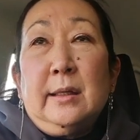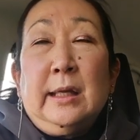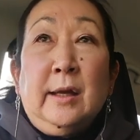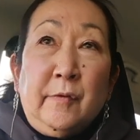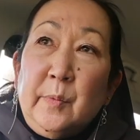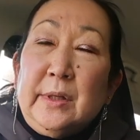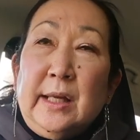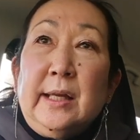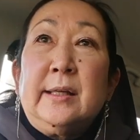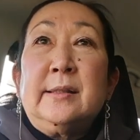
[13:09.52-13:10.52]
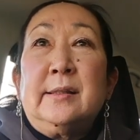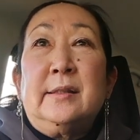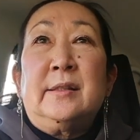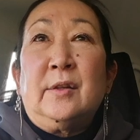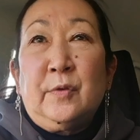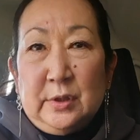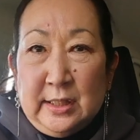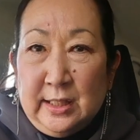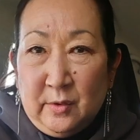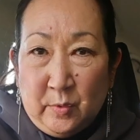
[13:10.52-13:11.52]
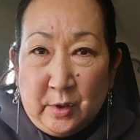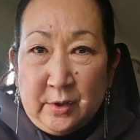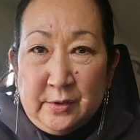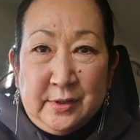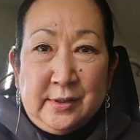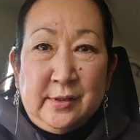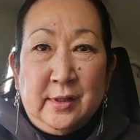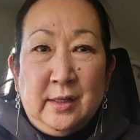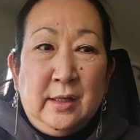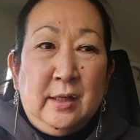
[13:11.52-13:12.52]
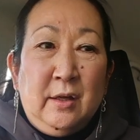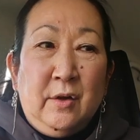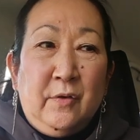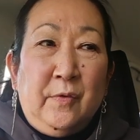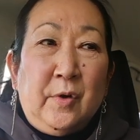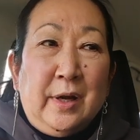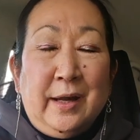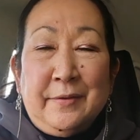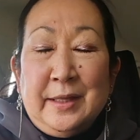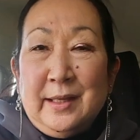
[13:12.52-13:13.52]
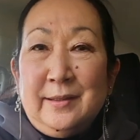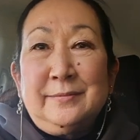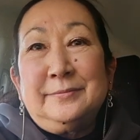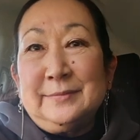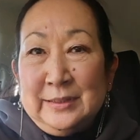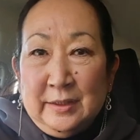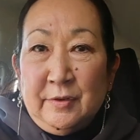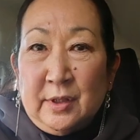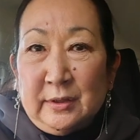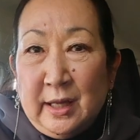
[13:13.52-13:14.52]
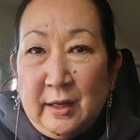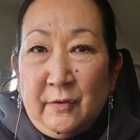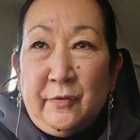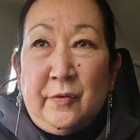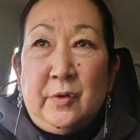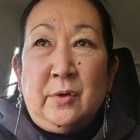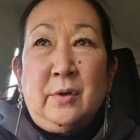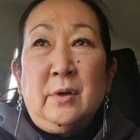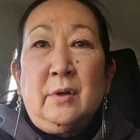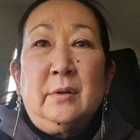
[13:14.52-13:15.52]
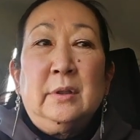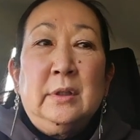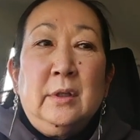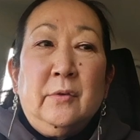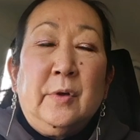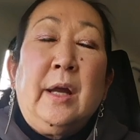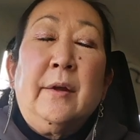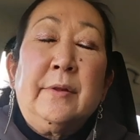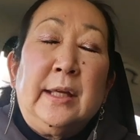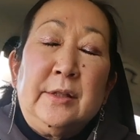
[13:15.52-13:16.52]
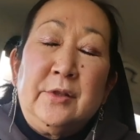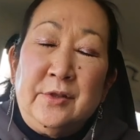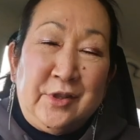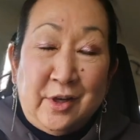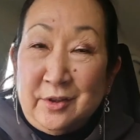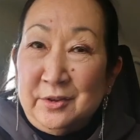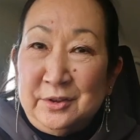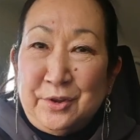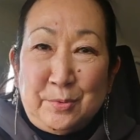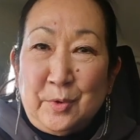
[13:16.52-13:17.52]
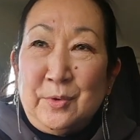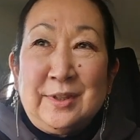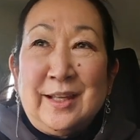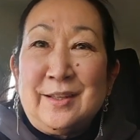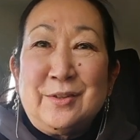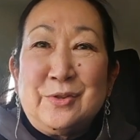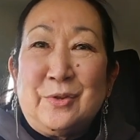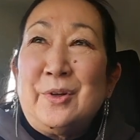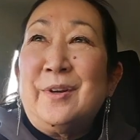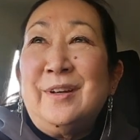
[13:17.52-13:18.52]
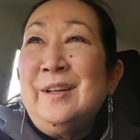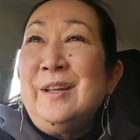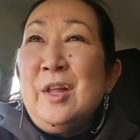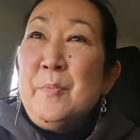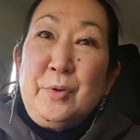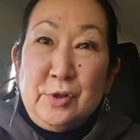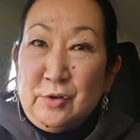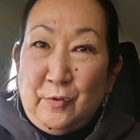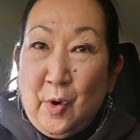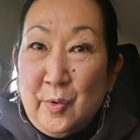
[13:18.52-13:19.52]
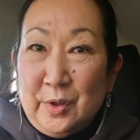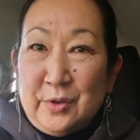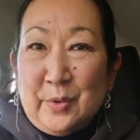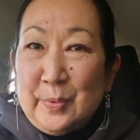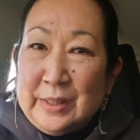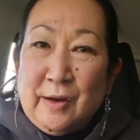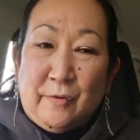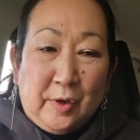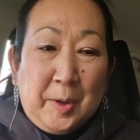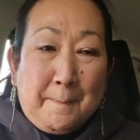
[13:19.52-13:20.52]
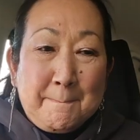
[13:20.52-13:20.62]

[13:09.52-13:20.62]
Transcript: everyone has different keywords for how they live their life, or for how they juggle through things or push forward or whatever.